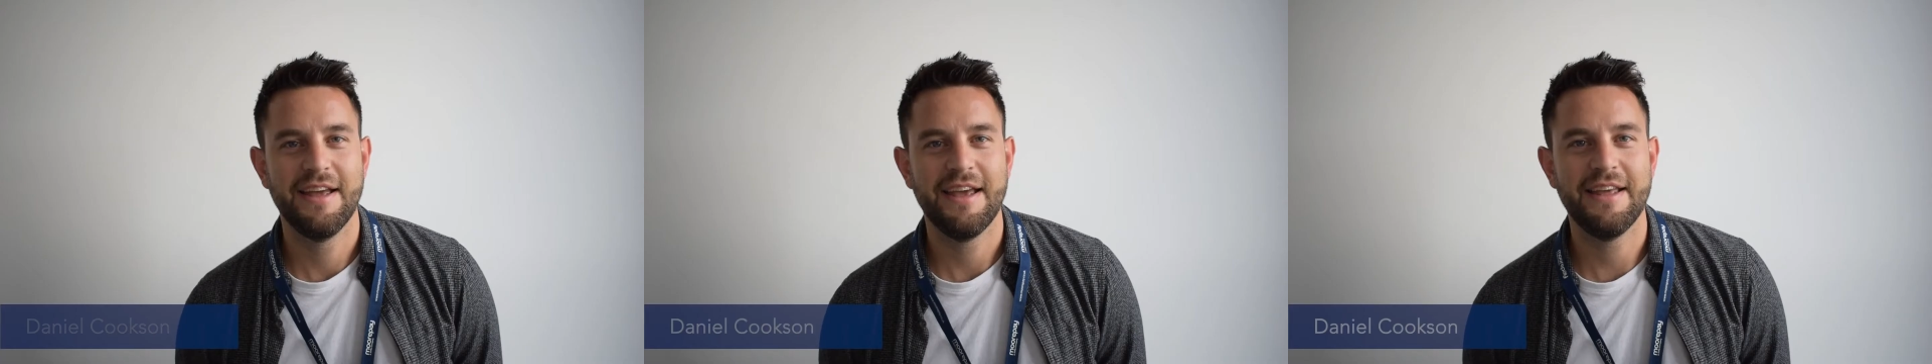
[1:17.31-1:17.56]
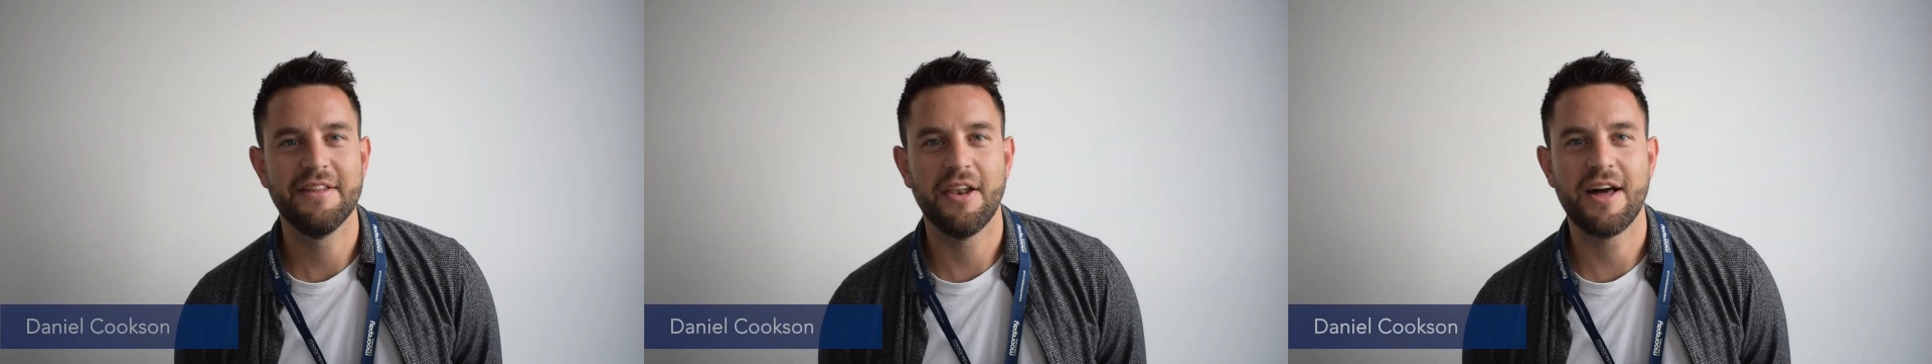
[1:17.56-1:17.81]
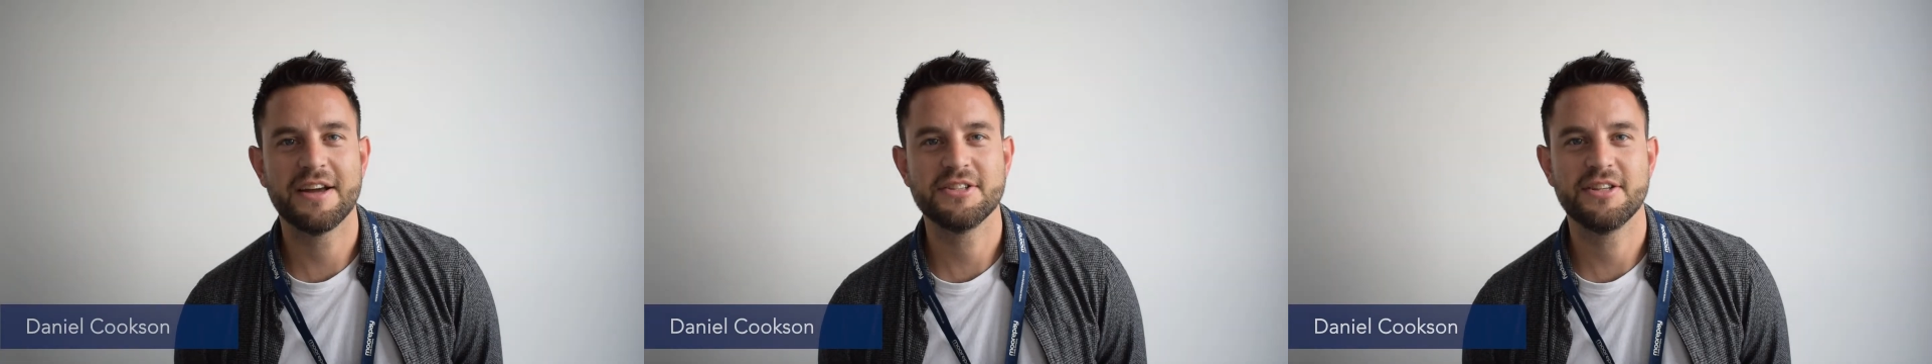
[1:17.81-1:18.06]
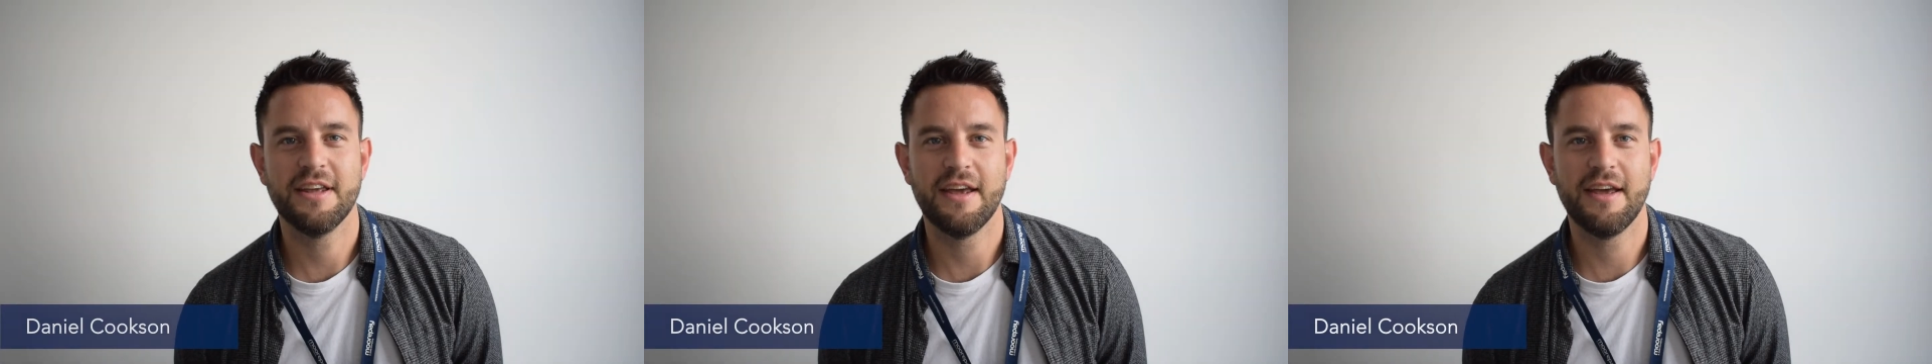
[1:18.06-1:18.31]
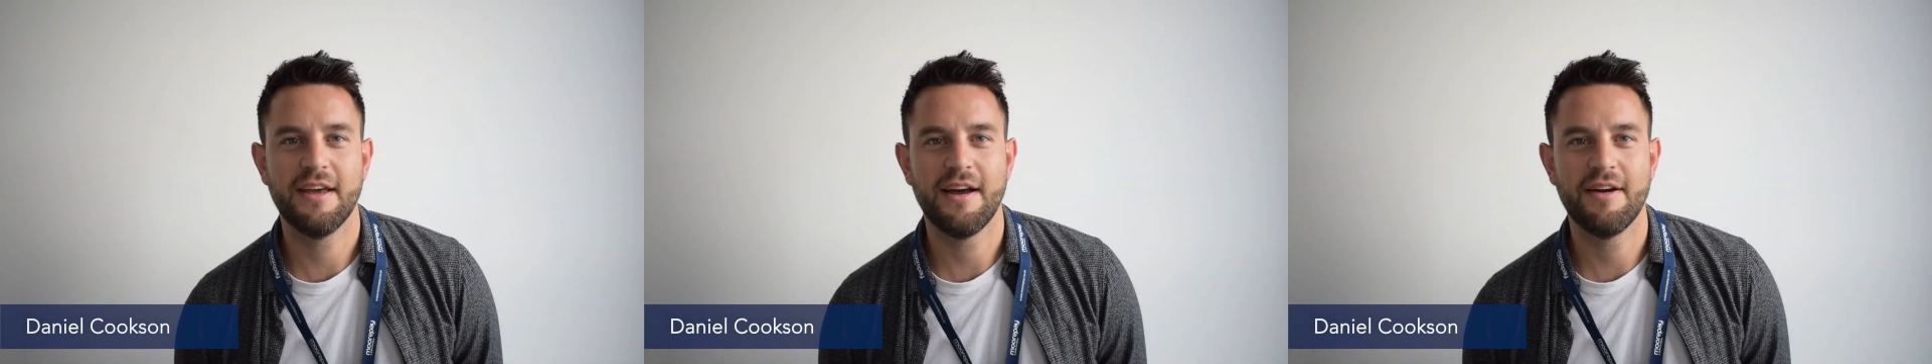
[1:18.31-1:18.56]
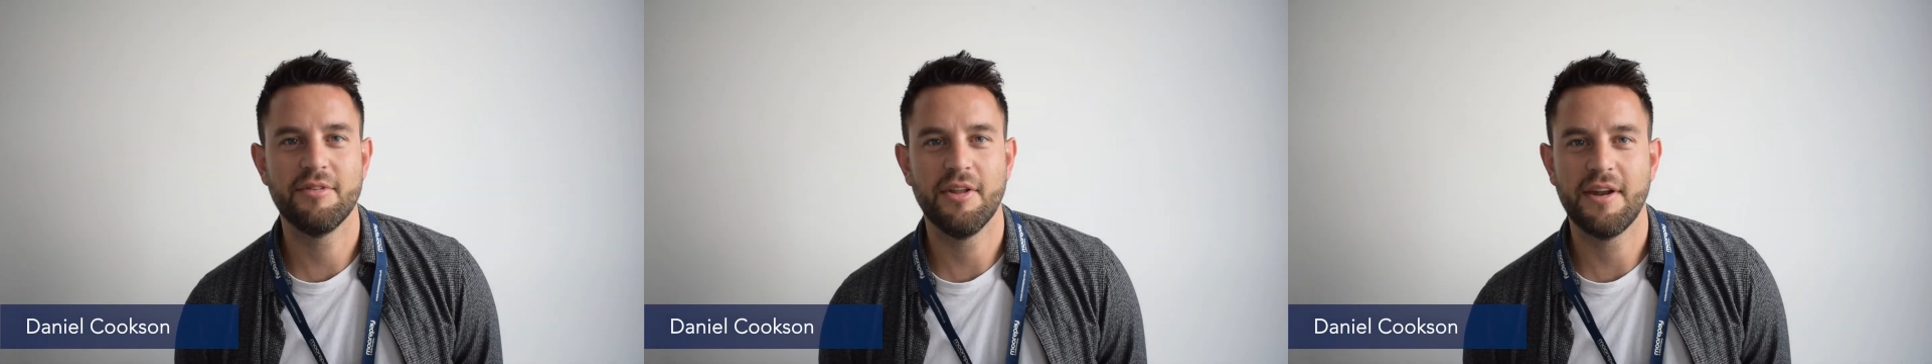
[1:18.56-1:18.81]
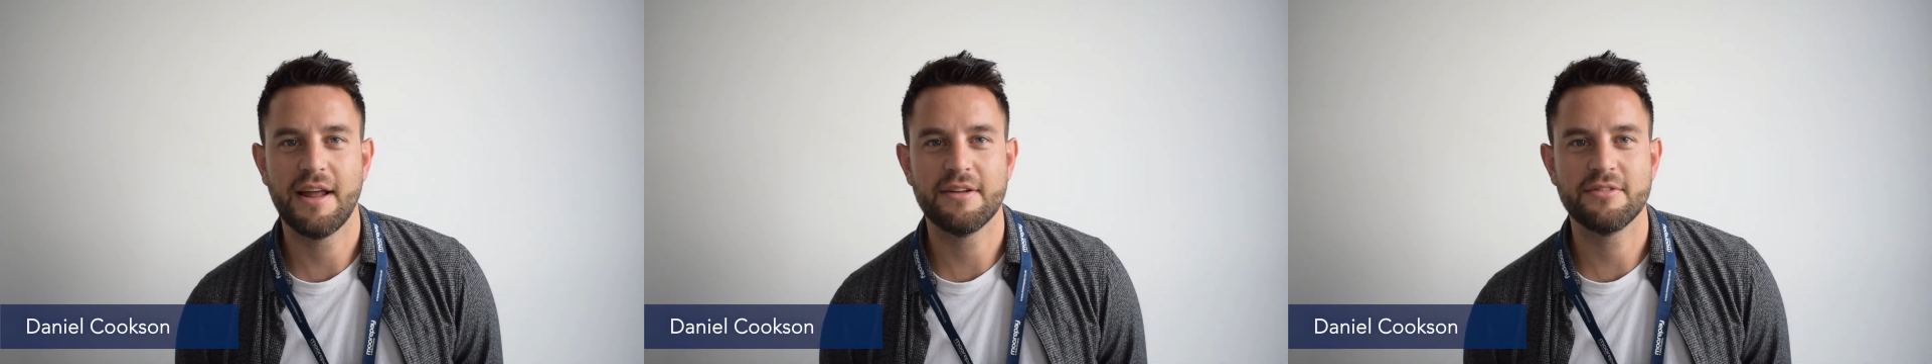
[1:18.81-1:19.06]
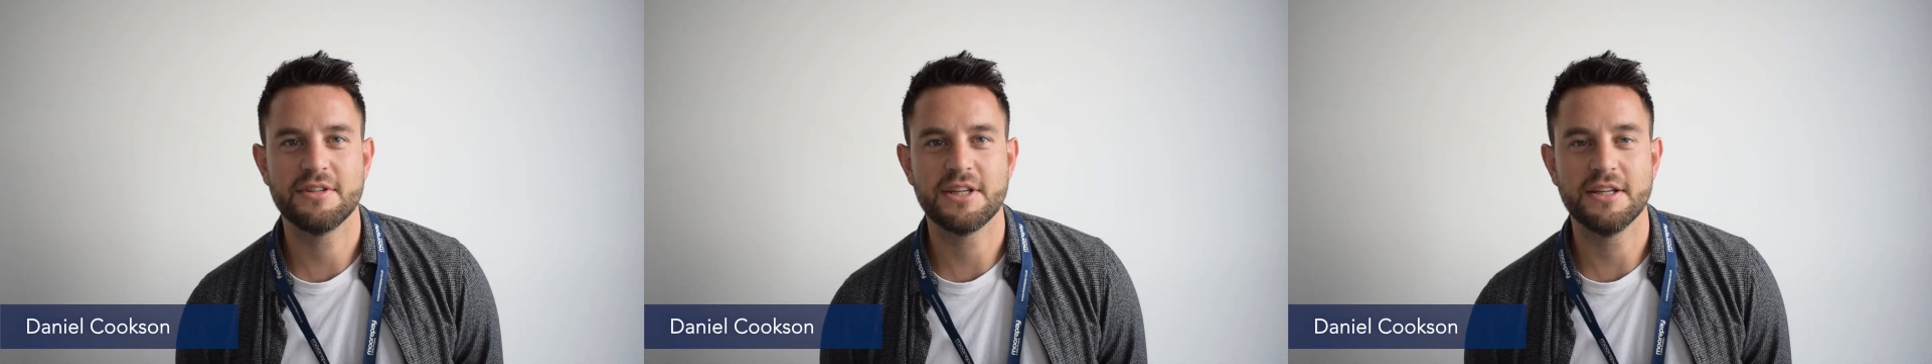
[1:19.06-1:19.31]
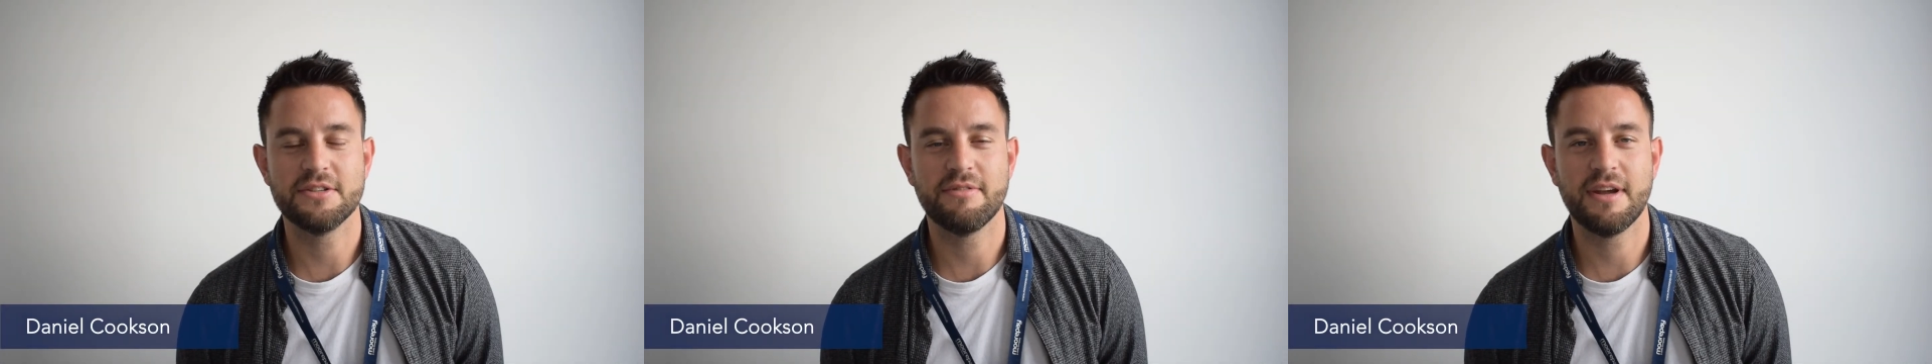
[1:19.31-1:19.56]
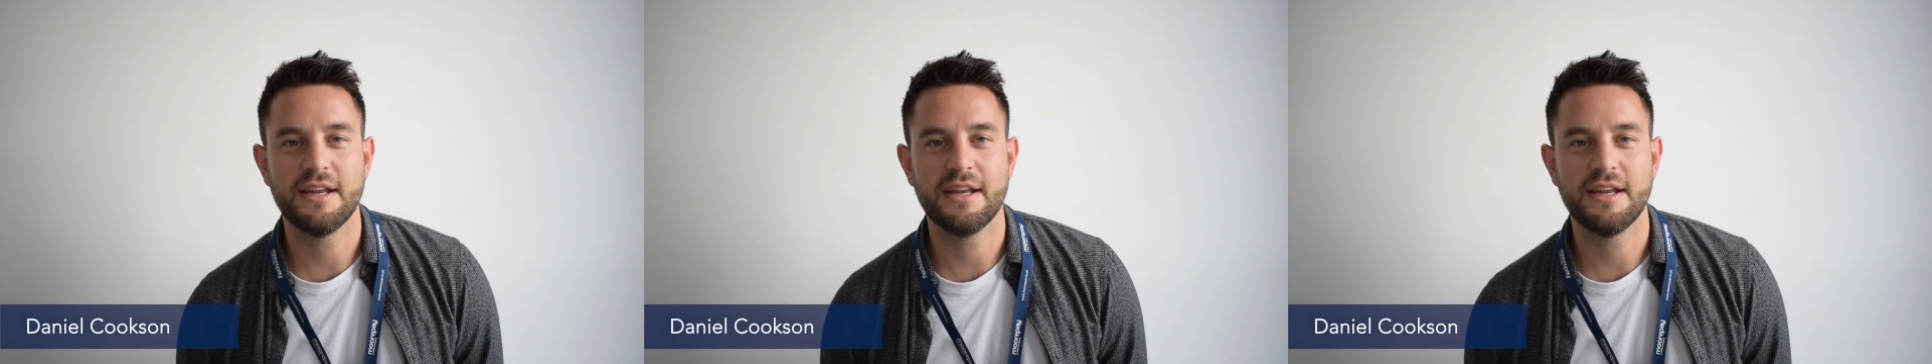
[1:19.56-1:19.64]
In the last year, I've learned how to change the